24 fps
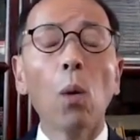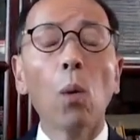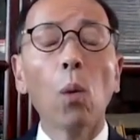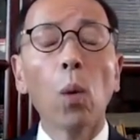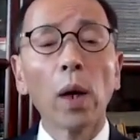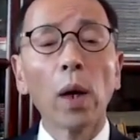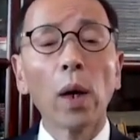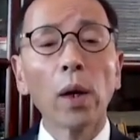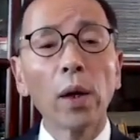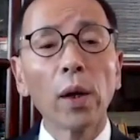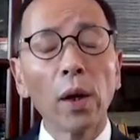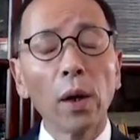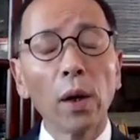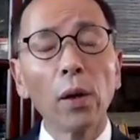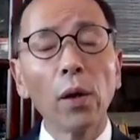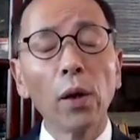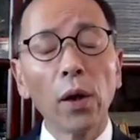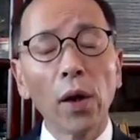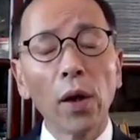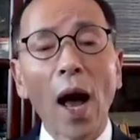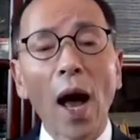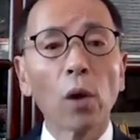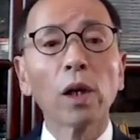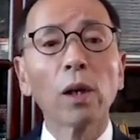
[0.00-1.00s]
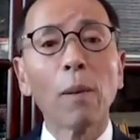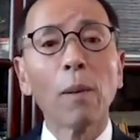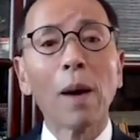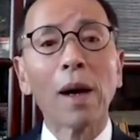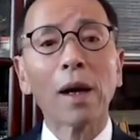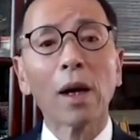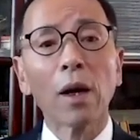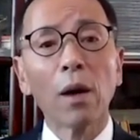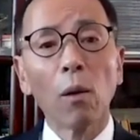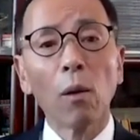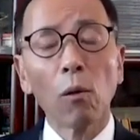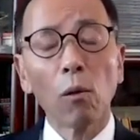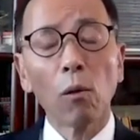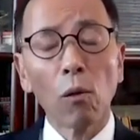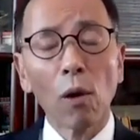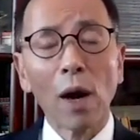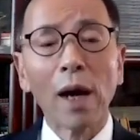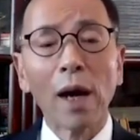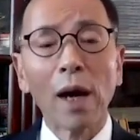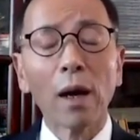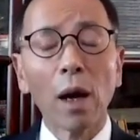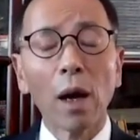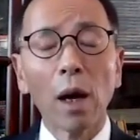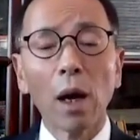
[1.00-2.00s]
were not so worried about
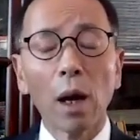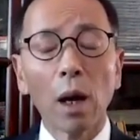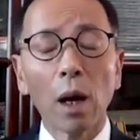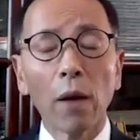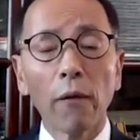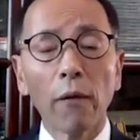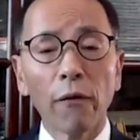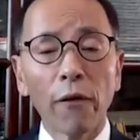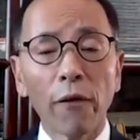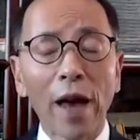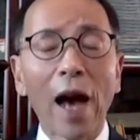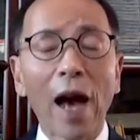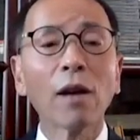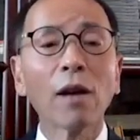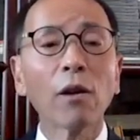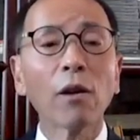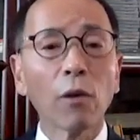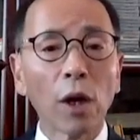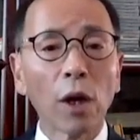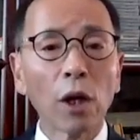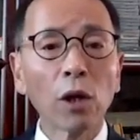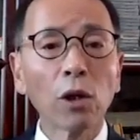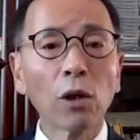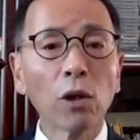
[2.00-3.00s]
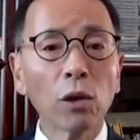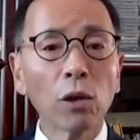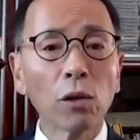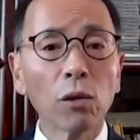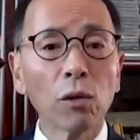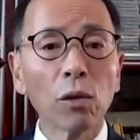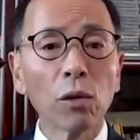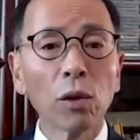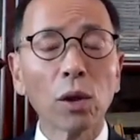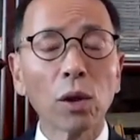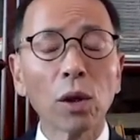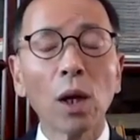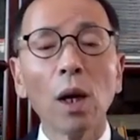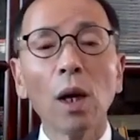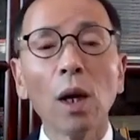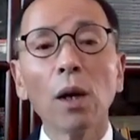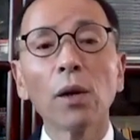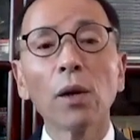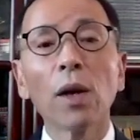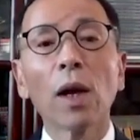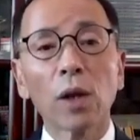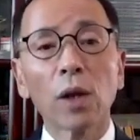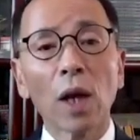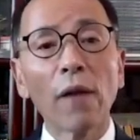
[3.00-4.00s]
value
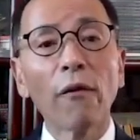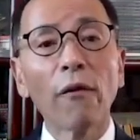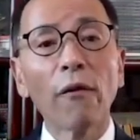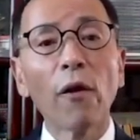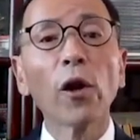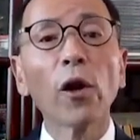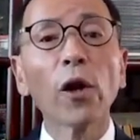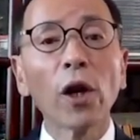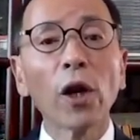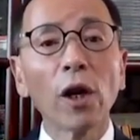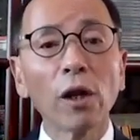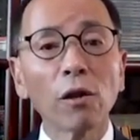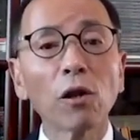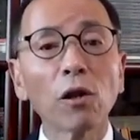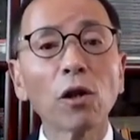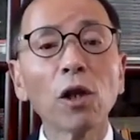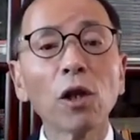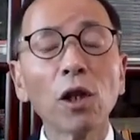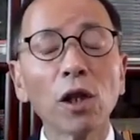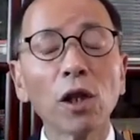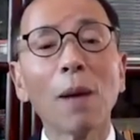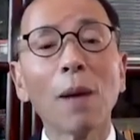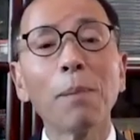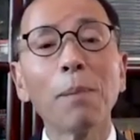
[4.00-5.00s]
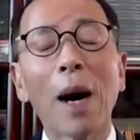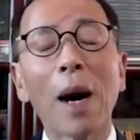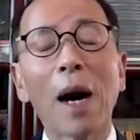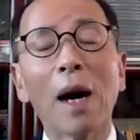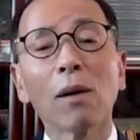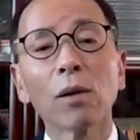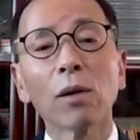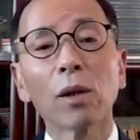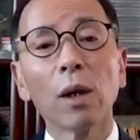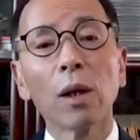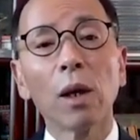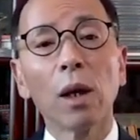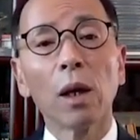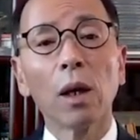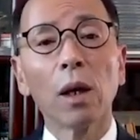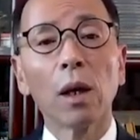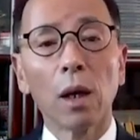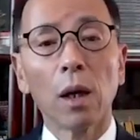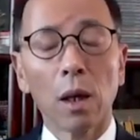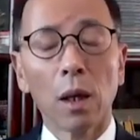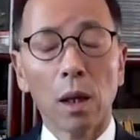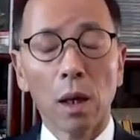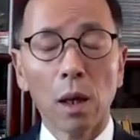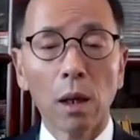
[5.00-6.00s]
issues, now they're very concerned about
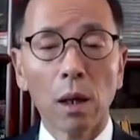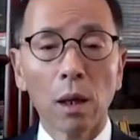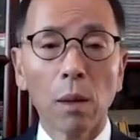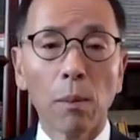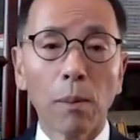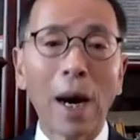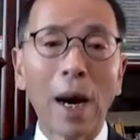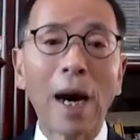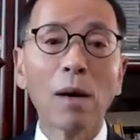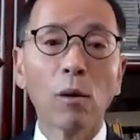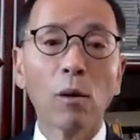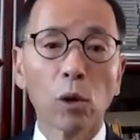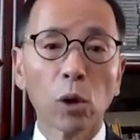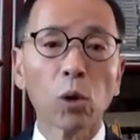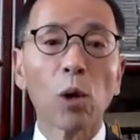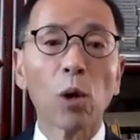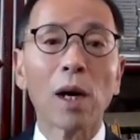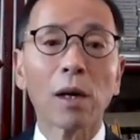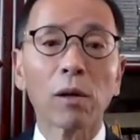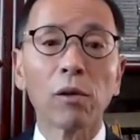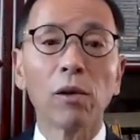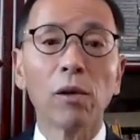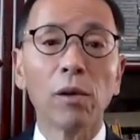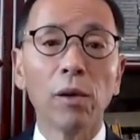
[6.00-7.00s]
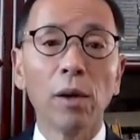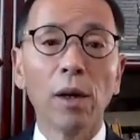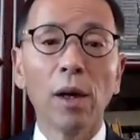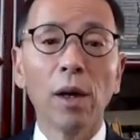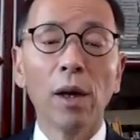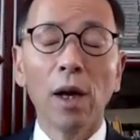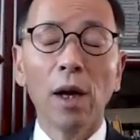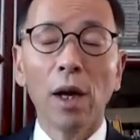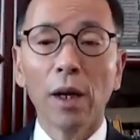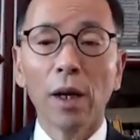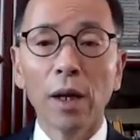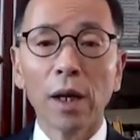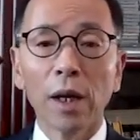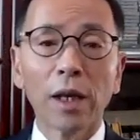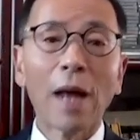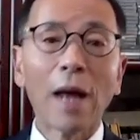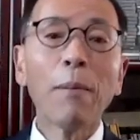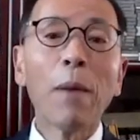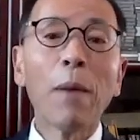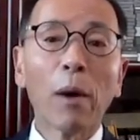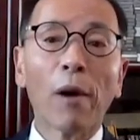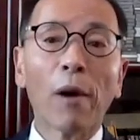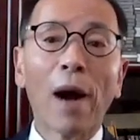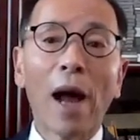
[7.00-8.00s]
the power struggle. The
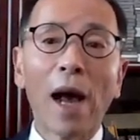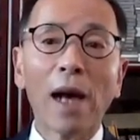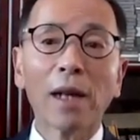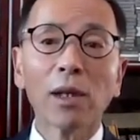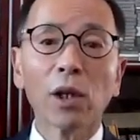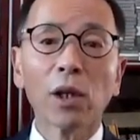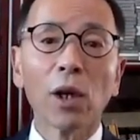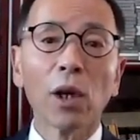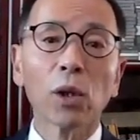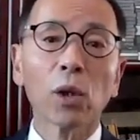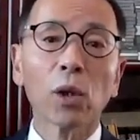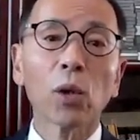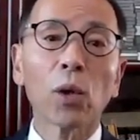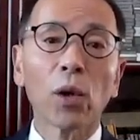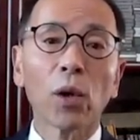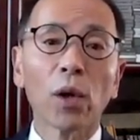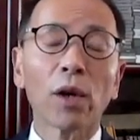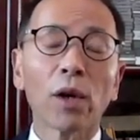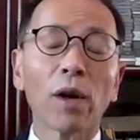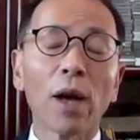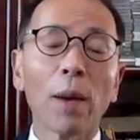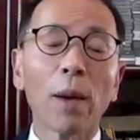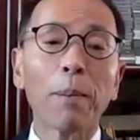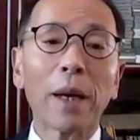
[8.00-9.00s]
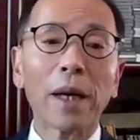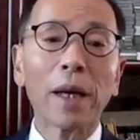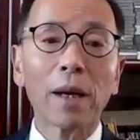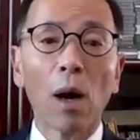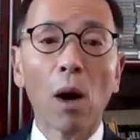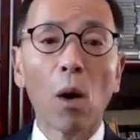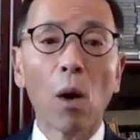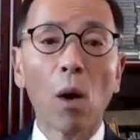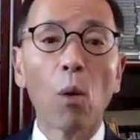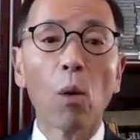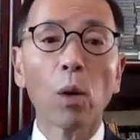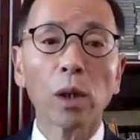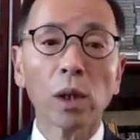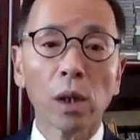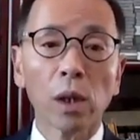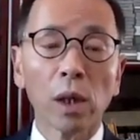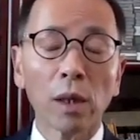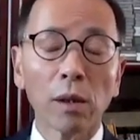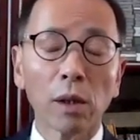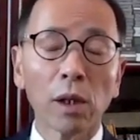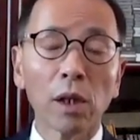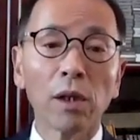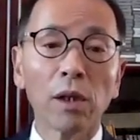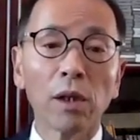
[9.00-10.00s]
Democrats historically have been always
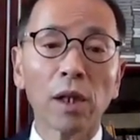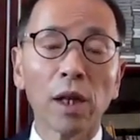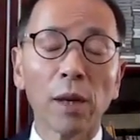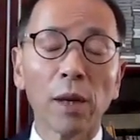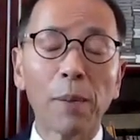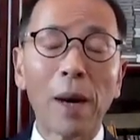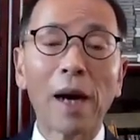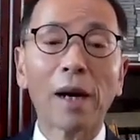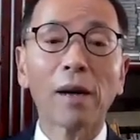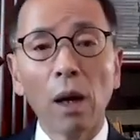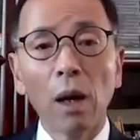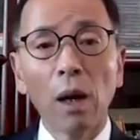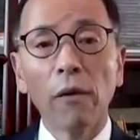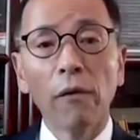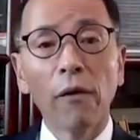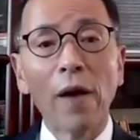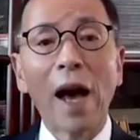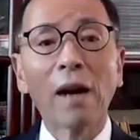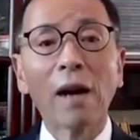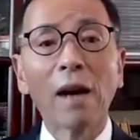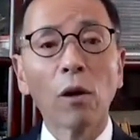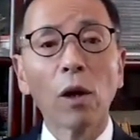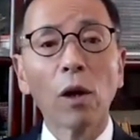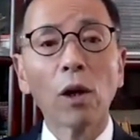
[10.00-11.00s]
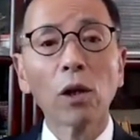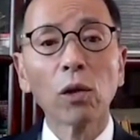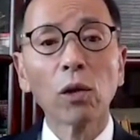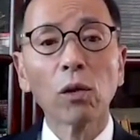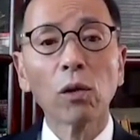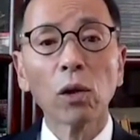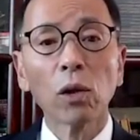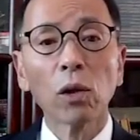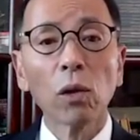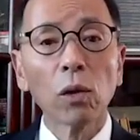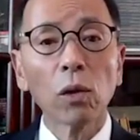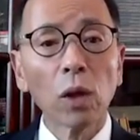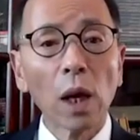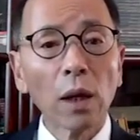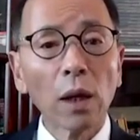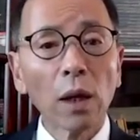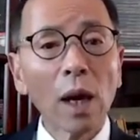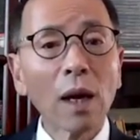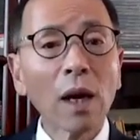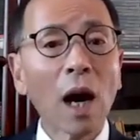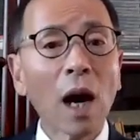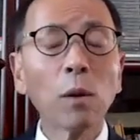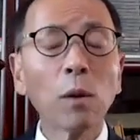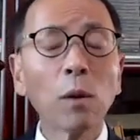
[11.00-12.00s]
concerned about a value issue.
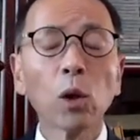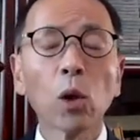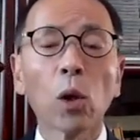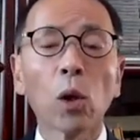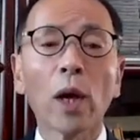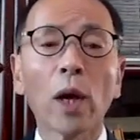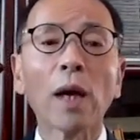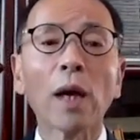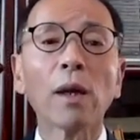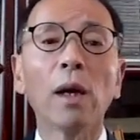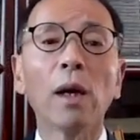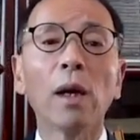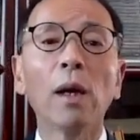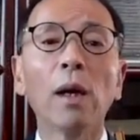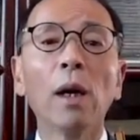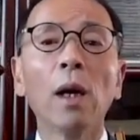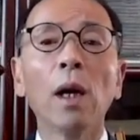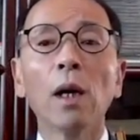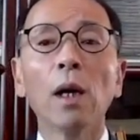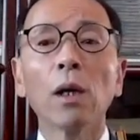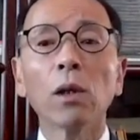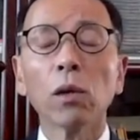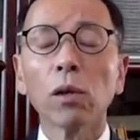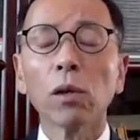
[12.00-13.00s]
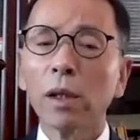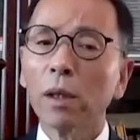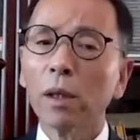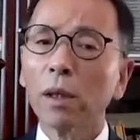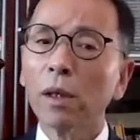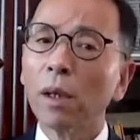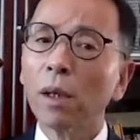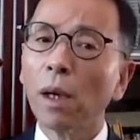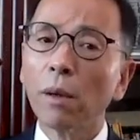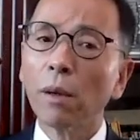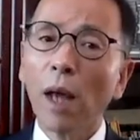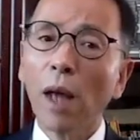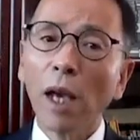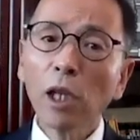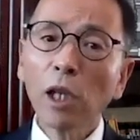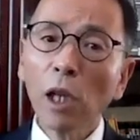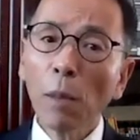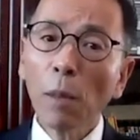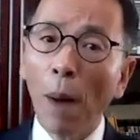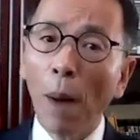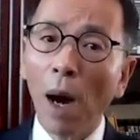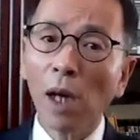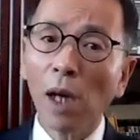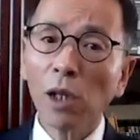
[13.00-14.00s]
So they're coming together. So
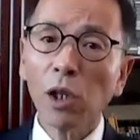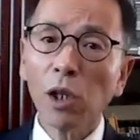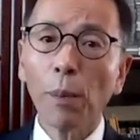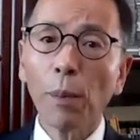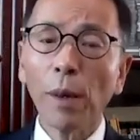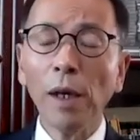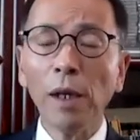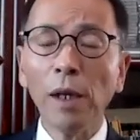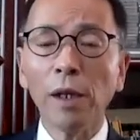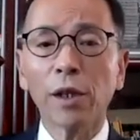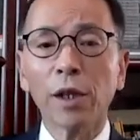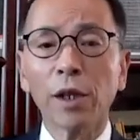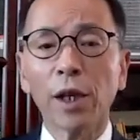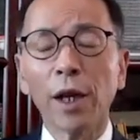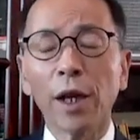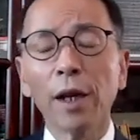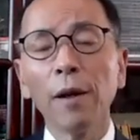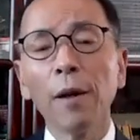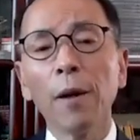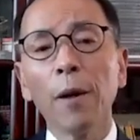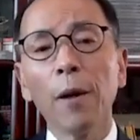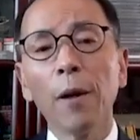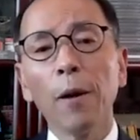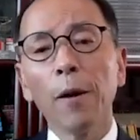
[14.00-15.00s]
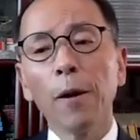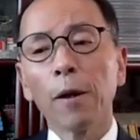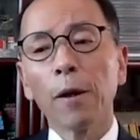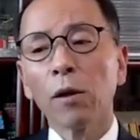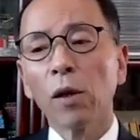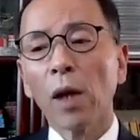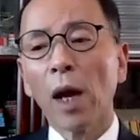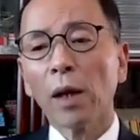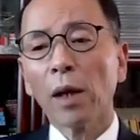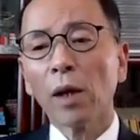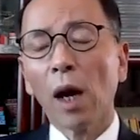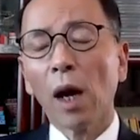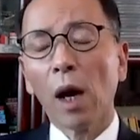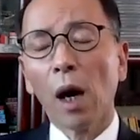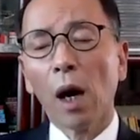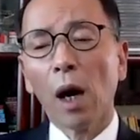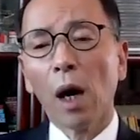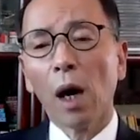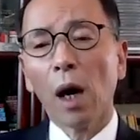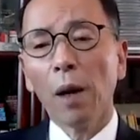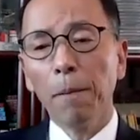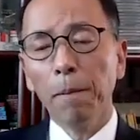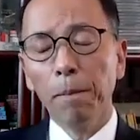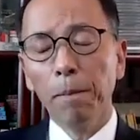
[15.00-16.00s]
there is a possibility that